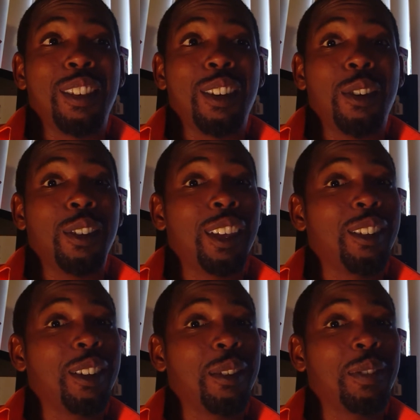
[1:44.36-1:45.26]
"Okay,
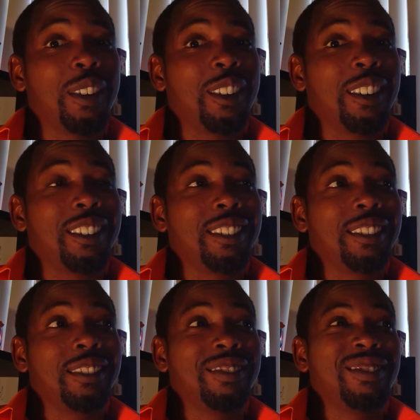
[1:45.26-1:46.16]
Grandpa,
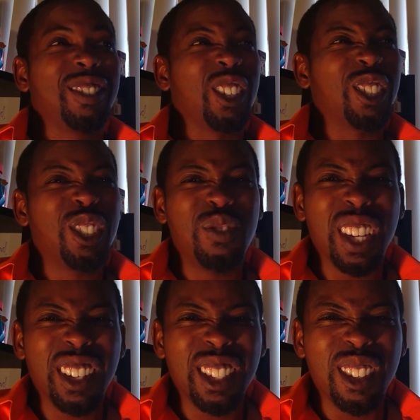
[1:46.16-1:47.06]
aren't you
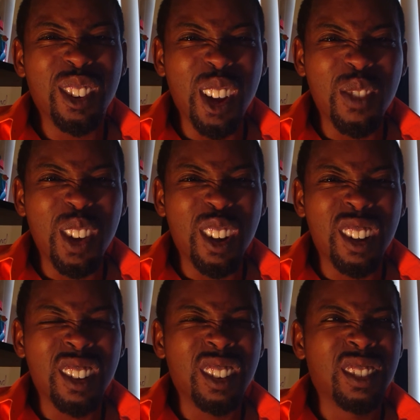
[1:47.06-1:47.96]
married to Grandma?